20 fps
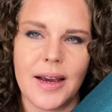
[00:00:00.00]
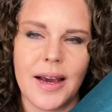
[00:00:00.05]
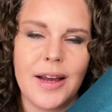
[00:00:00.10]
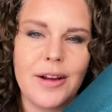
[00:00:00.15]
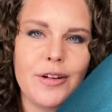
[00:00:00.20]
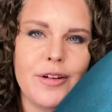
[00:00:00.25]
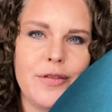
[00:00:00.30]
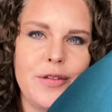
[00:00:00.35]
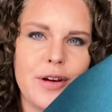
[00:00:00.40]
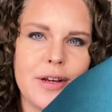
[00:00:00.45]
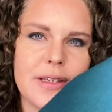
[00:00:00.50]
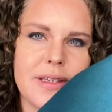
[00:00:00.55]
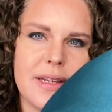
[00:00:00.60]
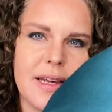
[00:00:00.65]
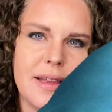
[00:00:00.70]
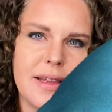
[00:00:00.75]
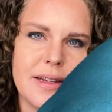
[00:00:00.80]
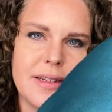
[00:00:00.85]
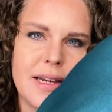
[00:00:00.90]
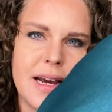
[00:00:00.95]
don't know if you can
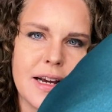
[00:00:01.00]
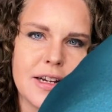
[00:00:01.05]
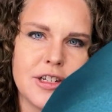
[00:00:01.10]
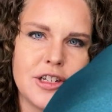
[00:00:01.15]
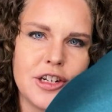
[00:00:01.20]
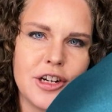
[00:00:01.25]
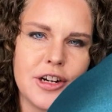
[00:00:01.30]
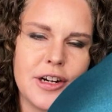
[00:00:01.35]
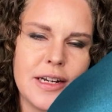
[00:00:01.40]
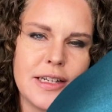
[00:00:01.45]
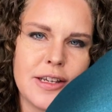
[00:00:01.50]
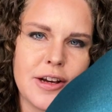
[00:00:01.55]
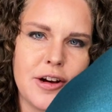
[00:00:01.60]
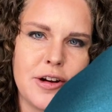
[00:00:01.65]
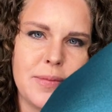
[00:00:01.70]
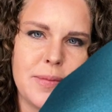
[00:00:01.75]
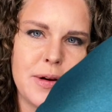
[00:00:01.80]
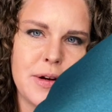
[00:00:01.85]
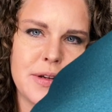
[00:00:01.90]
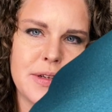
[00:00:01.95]
see the texture, it's
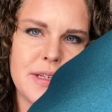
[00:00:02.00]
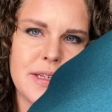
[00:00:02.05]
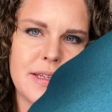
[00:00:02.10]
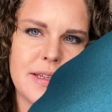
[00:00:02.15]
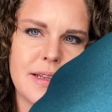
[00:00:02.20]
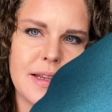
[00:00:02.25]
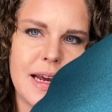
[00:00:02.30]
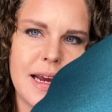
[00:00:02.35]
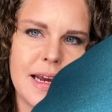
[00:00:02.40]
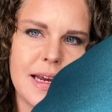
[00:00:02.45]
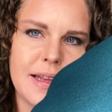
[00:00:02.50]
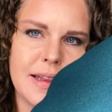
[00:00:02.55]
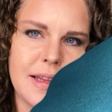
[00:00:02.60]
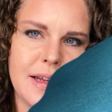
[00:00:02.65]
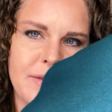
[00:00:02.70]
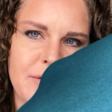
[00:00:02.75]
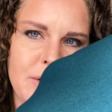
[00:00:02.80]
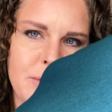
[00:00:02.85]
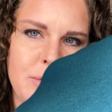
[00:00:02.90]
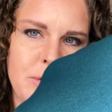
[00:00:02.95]
almost like
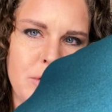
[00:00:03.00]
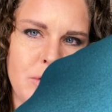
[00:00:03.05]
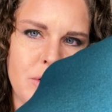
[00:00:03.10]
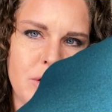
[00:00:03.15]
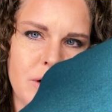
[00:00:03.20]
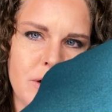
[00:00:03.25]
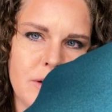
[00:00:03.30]
Liverpool,